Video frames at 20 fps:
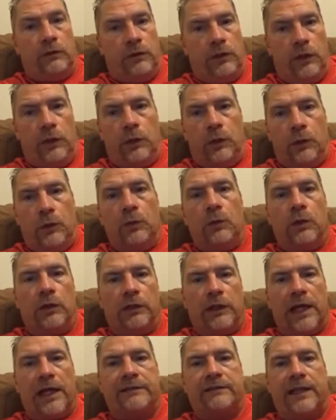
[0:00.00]
you
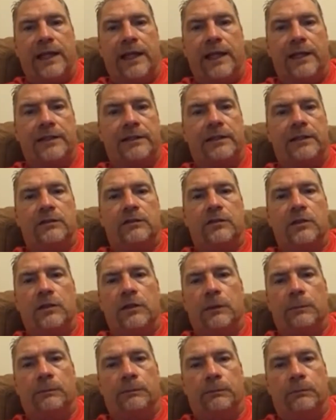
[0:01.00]
or not to hand it to
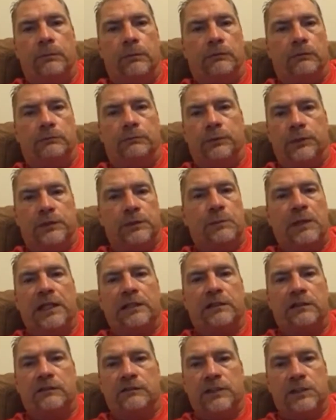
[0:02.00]
their
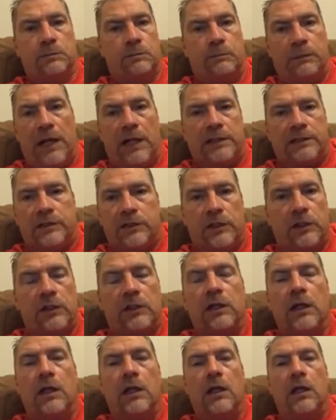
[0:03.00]
prospective
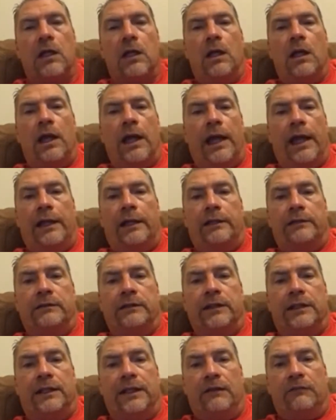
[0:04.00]
sponsor
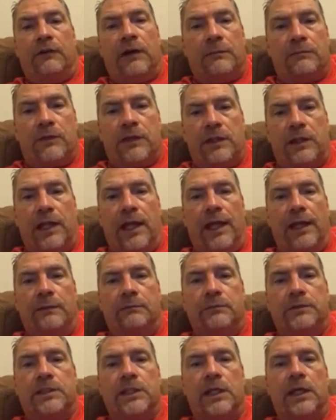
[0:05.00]
and give up the
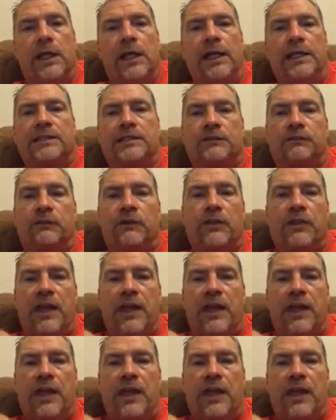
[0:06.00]
names. It's for